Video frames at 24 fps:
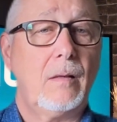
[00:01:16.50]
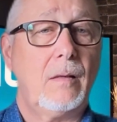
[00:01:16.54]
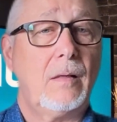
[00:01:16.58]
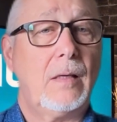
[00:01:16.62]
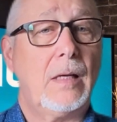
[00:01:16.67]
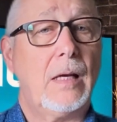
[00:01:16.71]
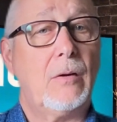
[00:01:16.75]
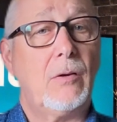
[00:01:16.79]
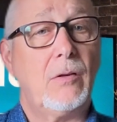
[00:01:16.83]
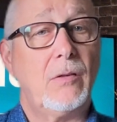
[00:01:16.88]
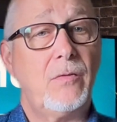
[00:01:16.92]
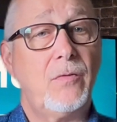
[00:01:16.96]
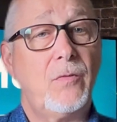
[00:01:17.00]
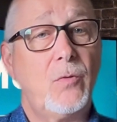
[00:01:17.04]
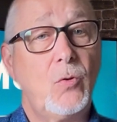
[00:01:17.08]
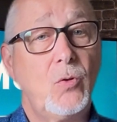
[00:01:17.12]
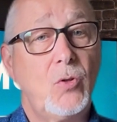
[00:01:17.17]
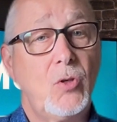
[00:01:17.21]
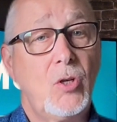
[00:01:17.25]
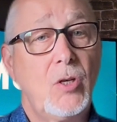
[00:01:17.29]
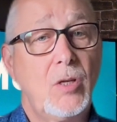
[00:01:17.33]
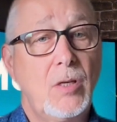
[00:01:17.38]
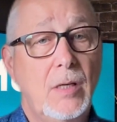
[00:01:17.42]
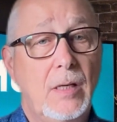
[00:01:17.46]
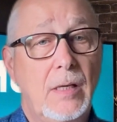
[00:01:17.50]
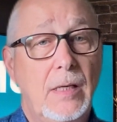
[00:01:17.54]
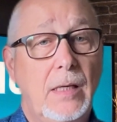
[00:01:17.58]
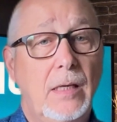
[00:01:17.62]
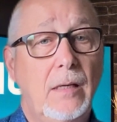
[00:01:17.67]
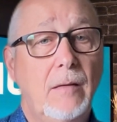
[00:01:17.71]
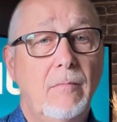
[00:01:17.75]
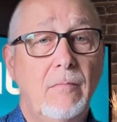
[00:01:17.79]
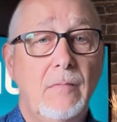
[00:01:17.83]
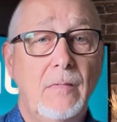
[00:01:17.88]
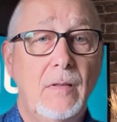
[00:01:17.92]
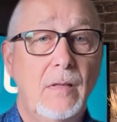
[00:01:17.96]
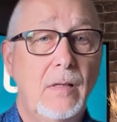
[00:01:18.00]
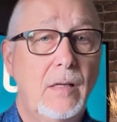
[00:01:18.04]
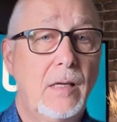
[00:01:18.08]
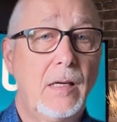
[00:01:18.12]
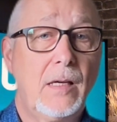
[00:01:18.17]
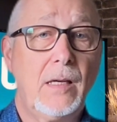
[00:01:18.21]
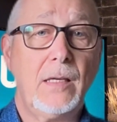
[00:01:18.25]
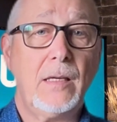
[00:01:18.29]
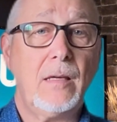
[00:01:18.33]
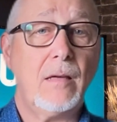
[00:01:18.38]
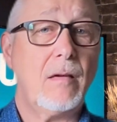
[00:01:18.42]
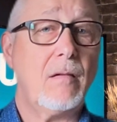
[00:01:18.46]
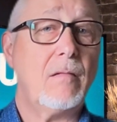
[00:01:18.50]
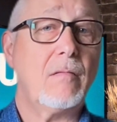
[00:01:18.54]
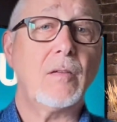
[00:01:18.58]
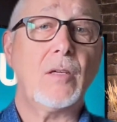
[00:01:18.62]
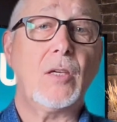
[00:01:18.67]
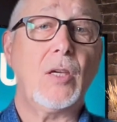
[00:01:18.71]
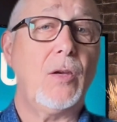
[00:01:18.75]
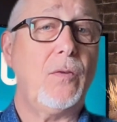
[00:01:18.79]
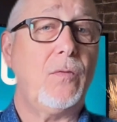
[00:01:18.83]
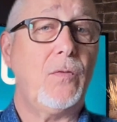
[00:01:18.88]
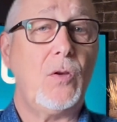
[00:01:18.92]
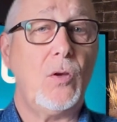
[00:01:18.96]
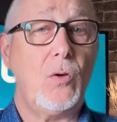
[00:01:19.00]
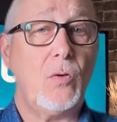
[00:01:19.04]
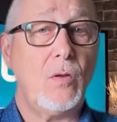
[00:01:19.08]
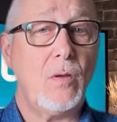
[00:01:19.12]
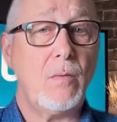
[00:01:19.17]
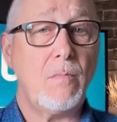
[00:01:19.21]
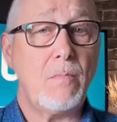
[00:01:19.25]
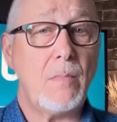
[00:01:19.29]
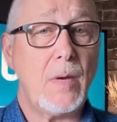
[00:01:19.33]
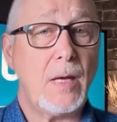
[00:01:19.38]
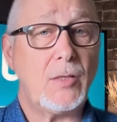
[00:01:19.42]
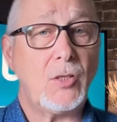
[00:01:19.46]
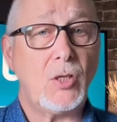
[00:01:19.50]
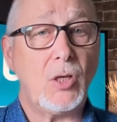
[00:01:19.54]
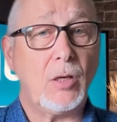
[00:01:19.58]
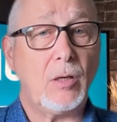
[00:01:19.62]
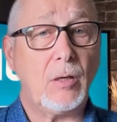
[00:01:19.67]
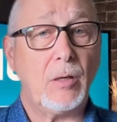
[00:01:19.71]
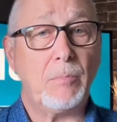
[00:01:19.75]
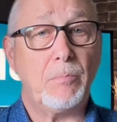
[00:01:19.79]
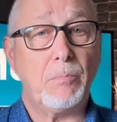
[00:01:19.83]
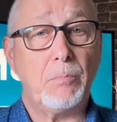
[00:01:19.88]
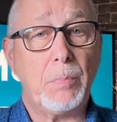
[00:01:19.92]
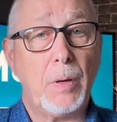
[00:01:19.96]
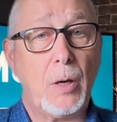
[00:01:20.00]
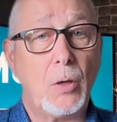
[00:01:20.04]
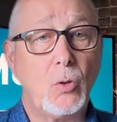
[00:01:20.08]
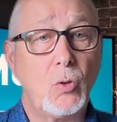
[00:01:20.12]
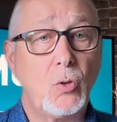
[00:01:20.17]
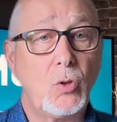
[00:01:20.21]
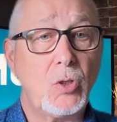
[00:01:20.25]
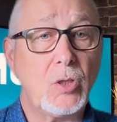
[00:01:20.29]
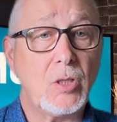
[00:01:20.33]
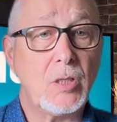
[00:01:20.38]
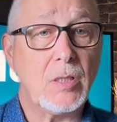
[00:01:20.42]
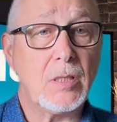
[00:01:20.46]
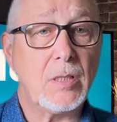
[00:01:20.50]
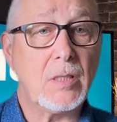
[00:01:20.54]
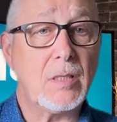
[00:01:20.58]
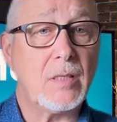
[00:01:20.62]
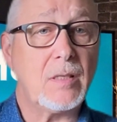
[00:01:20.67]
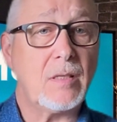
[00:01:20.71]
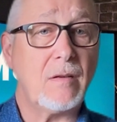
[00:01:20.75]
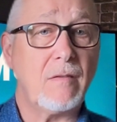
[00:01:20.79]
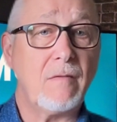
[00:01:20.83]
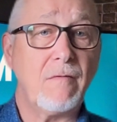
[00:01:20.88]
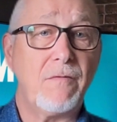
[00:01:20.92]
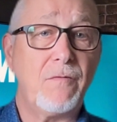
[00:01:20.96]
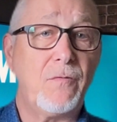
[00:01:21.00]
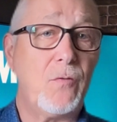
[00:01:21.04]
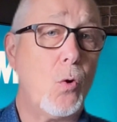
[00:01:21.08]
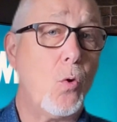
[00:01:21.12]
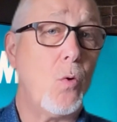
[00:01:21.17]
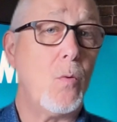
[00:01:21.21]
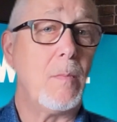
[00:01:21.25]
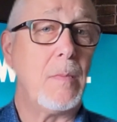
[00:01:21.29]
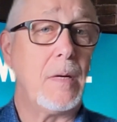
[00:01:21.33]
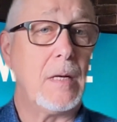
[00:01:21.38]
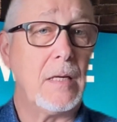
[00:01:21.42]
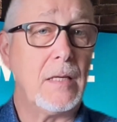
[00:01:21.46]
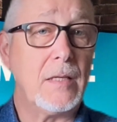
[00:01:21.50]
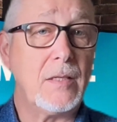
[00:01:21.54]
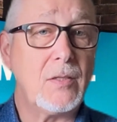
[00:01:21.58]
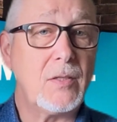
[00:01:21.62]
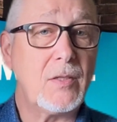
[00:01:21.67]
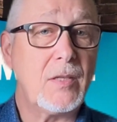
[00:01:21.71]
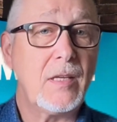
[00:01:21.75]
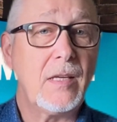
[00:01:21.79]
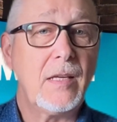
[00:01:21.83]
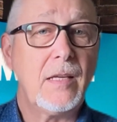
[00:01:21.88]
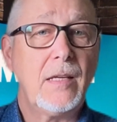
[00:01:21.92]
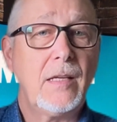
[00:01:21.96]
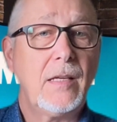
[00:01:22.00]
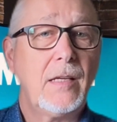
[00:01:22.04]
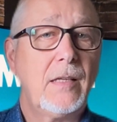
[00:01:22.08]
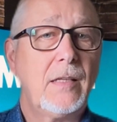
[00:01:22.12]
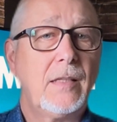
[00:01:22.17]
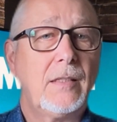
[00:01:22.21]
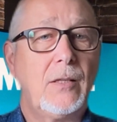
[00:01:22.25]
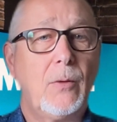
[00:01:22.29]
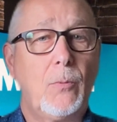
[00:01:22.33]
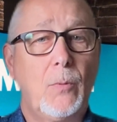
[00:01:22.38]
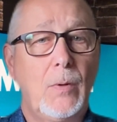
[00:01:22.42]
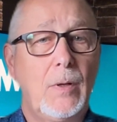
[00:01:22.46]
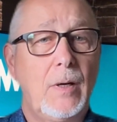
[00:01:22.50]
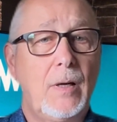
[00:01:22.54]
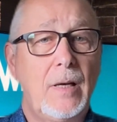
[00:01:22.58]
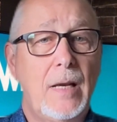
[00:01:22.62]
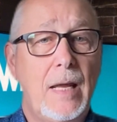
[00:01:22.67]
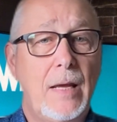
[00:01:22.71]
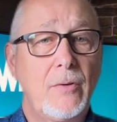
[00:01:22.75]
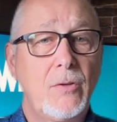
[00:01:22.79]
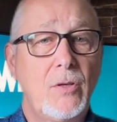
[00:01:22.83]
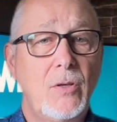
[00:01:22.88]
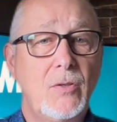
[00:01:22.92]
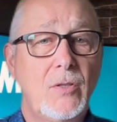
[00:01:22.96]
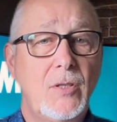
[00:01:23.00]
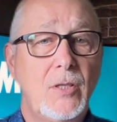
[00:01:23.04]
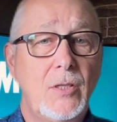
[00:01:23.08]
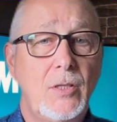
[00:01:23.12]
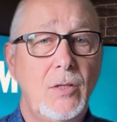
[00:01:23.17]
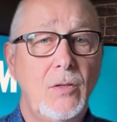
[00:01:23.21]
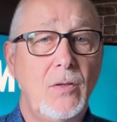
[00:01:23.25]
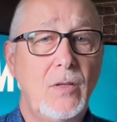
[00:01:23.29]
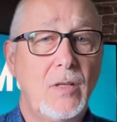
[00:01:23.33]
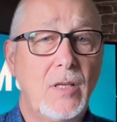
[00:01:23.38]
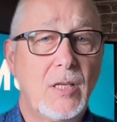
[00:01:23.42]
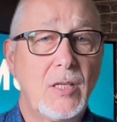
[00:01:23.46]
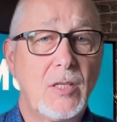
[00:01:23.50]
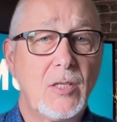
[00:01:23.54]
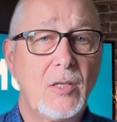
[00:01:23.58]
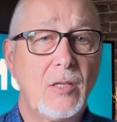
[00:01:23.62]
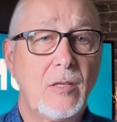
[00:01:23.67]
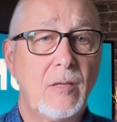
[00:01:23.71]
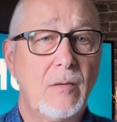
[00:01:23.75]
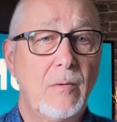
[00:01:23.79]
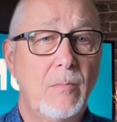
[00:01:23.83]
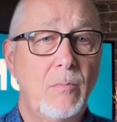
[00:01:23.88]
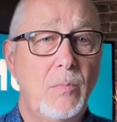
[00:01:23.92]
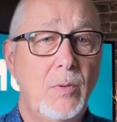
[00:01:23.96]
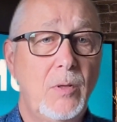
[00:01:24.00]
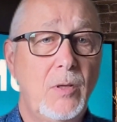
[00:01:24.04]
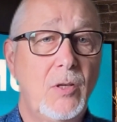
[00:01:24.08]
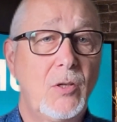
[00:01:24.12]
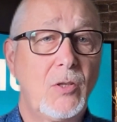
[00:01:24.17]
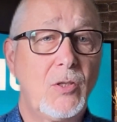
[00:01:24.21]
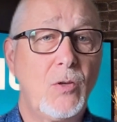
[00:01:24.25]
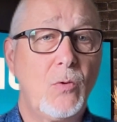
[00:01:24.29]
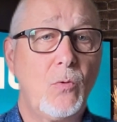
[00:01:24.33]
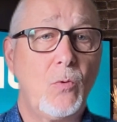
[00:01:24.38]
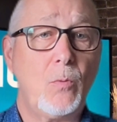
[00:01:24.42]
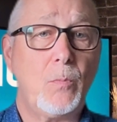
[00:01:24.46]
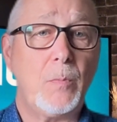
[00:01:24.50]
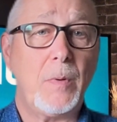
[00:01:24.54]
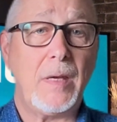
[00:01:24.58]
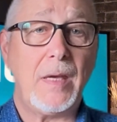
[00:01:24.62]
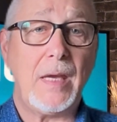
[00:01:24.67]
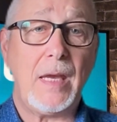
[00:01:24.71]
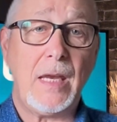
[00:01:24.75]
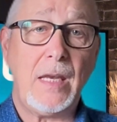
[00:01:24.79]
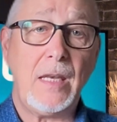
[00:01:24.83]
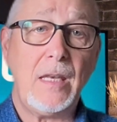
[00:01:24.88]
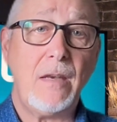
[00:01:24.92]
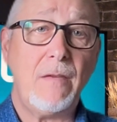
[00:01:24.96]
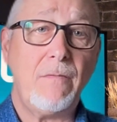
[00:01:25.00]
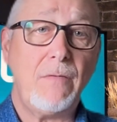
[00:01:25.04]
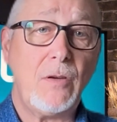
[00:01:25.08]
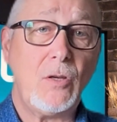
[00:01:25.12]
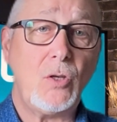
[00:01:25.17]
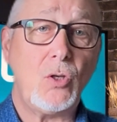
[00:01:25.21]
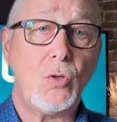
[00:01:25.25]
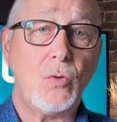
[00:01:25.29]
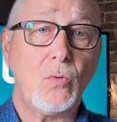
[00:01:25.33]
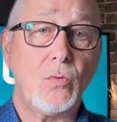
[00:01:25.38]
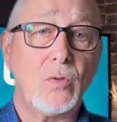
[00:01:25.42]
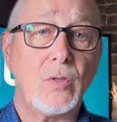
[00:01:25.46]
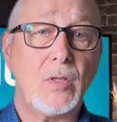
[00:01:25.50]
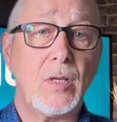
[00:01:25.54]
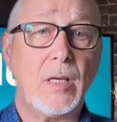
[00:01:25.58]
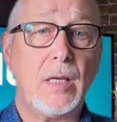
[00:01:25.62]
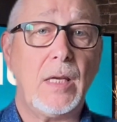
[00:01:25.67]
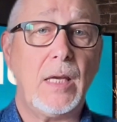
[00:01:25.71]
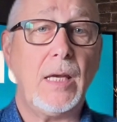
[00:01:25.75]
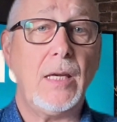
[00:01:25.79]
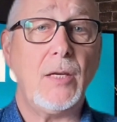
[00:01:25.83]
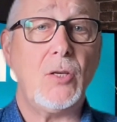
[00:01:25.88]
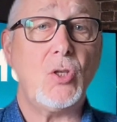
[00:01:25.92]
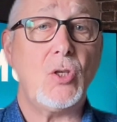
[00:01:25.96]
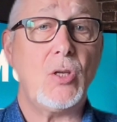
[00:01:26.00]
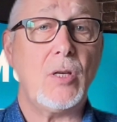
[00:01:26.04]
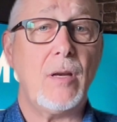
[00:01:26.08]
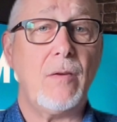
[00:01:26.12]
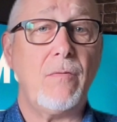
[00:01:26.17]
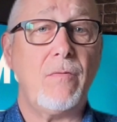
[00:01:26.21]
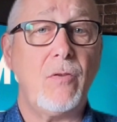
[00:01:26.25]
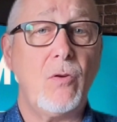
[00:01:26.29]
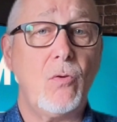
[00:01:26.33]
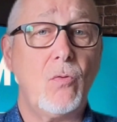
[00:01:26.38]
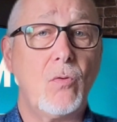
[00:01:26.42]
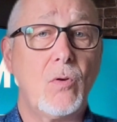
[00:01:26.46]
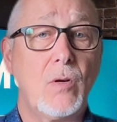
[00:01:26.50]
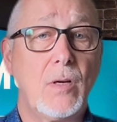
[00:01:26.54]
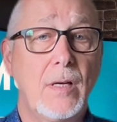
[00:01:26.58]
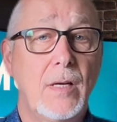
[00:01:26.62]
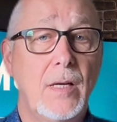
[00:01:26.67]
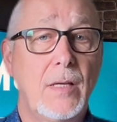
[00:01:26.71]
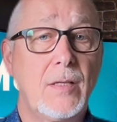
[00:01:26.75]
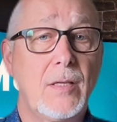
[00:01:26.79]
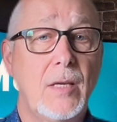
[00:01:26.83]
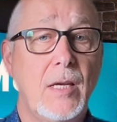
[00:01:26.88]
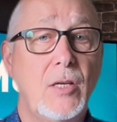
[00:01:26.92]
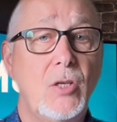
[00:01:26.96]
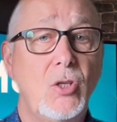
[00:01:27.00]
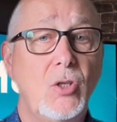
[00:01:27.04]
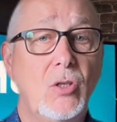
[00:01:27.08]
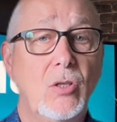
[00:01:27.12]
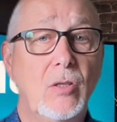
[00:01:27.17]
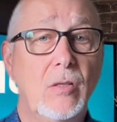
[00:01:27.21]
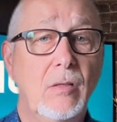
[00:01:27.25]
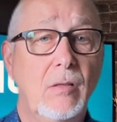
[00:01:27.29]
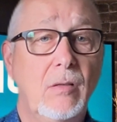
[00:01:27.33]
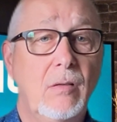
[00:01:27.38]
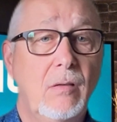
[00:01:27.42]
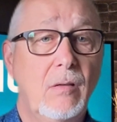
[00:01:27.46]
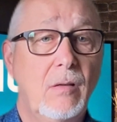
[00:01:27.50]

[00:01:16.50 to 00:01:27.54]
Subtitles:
Now, unfortunately, I can't give you the magic potions and formulas that will allow you to do this, because it will be individual to each and every organisation.